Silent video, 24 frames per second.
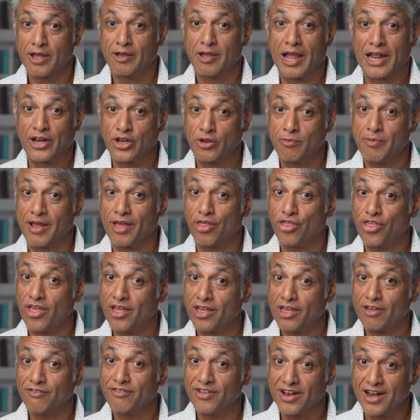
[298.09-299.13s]
and you may
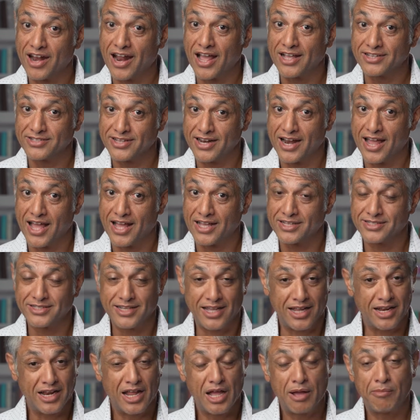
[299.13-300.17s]
think of it as an
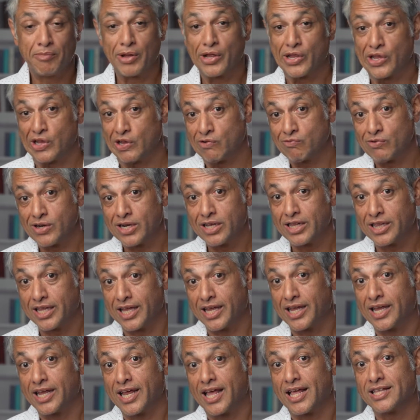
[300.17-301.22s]
asset, but
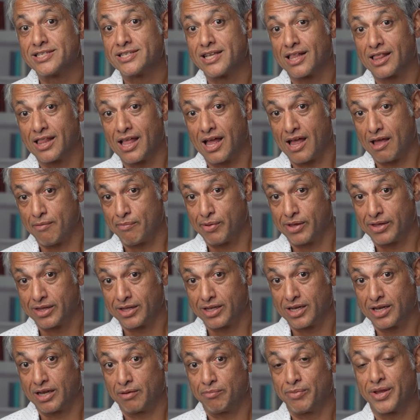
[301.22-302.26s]
it's a
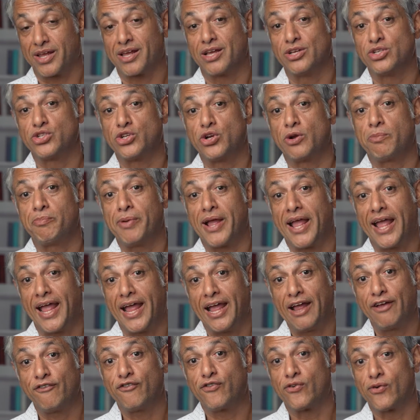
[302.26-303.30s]
liability because you're
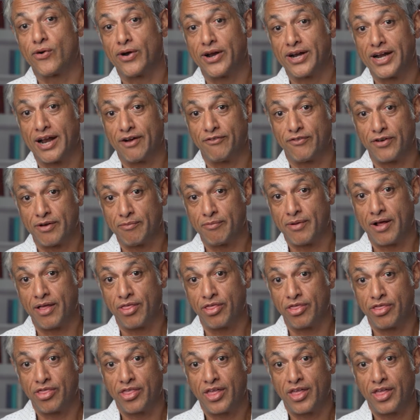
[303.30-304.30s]
paying for it every month.